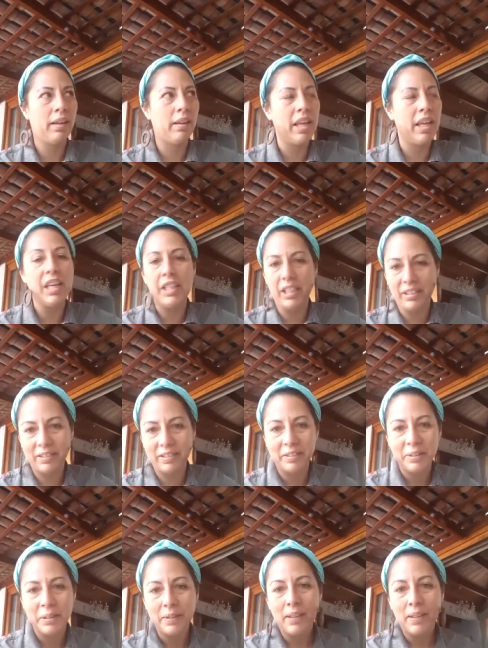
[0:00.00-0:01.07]
80s,
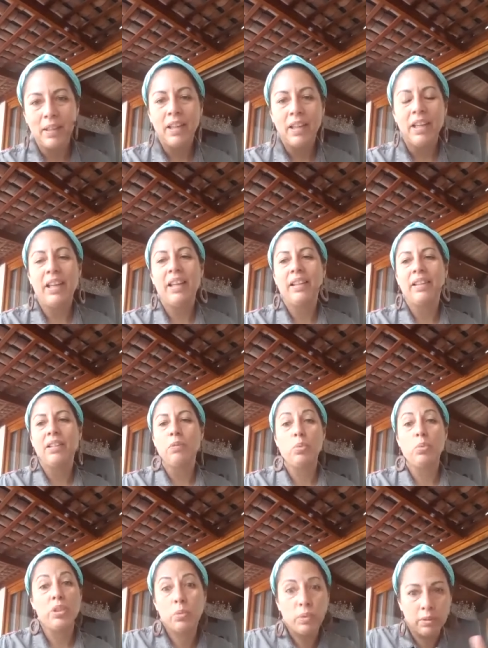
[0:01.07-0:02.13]
and
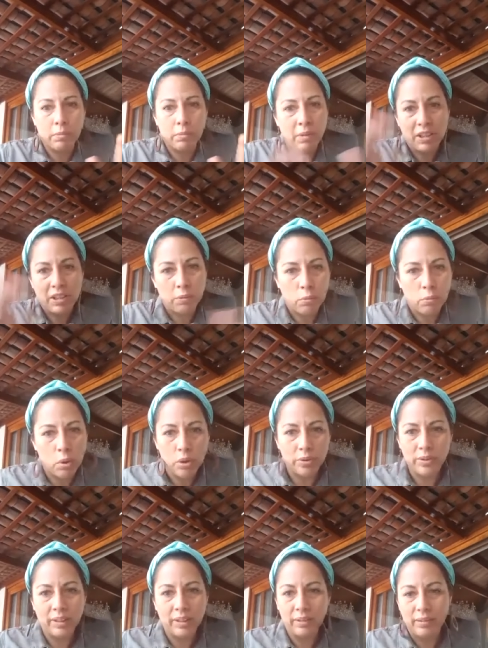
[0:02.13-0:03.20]
which was much worse
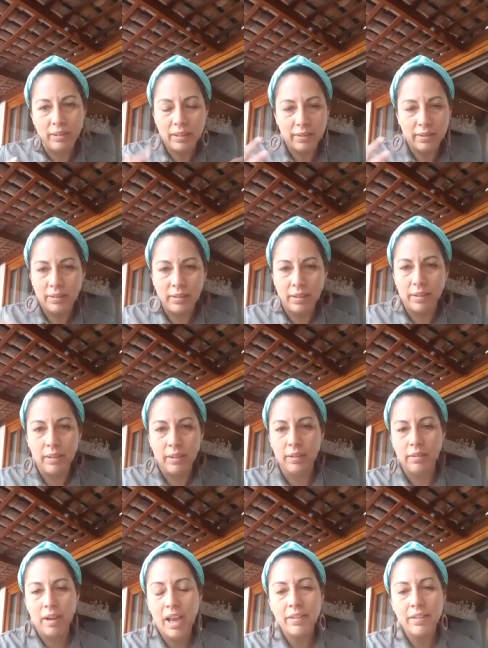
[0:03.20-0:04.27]
than this
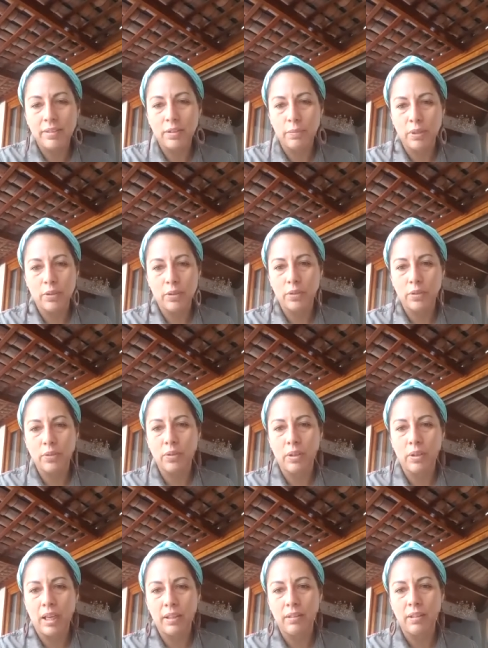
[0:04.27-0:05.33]
crisis, because
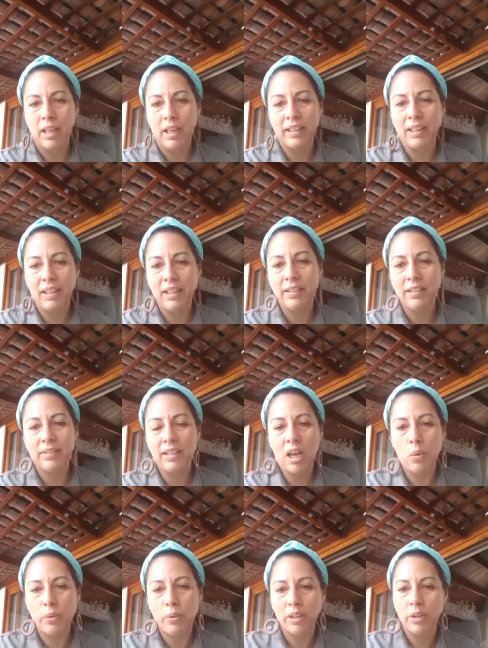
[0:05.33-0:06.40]
at least now
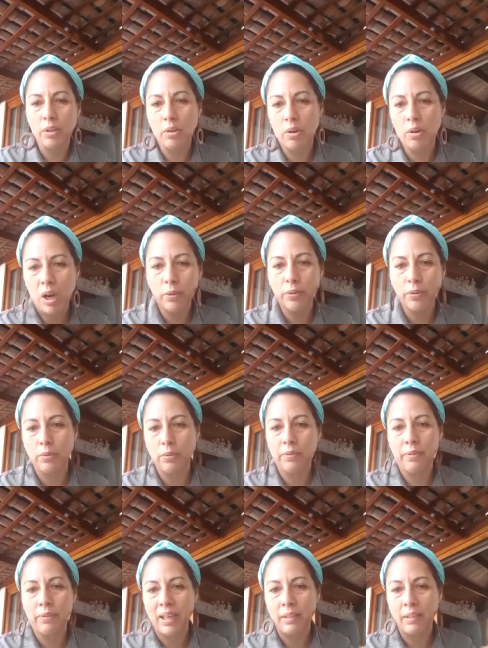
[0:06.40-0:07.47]
we can go out to
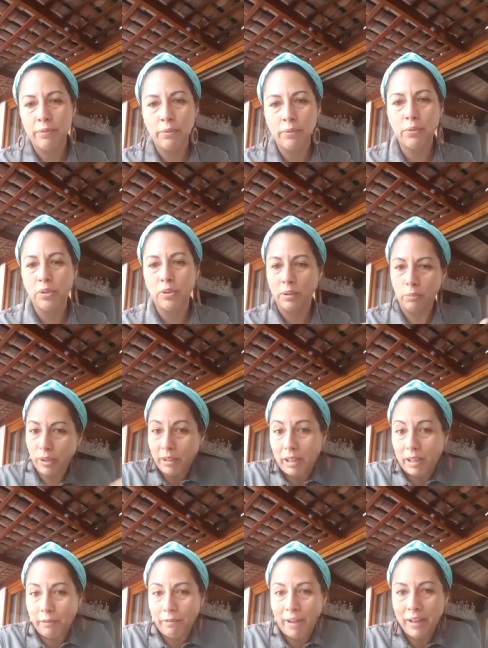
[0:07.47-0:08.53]
find food and we
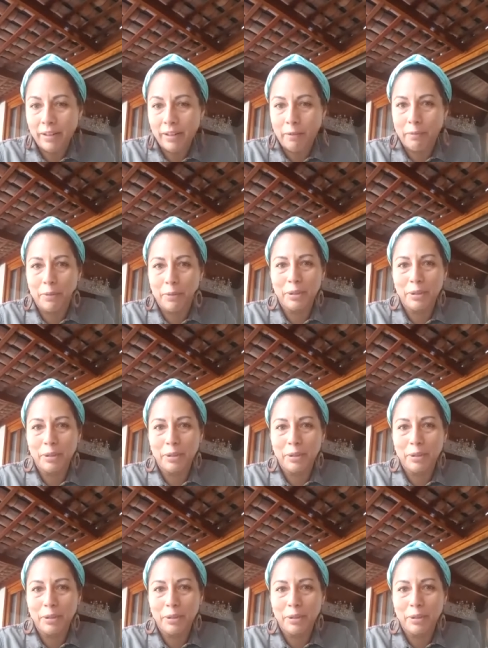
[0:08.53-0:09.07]
can find the food.